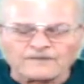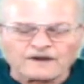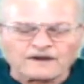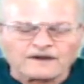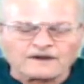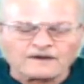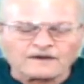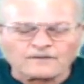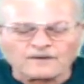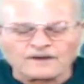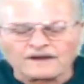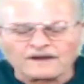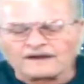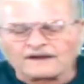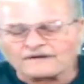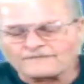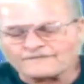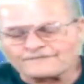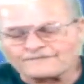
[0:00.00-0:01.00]

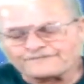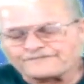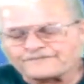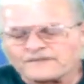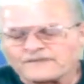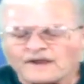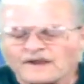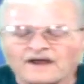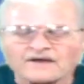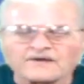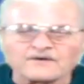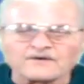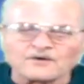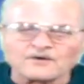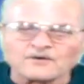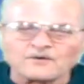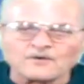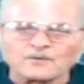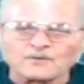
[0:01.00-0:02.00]
Well, I don't know
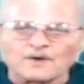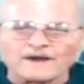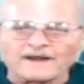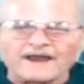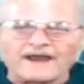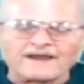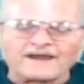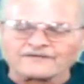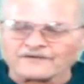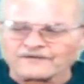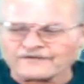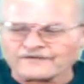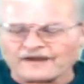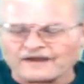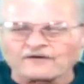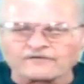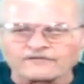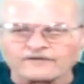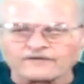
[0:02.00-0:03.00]
who'd want to have a
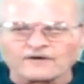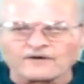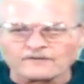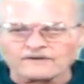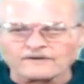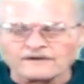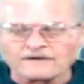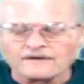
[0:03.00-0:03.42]
cell phone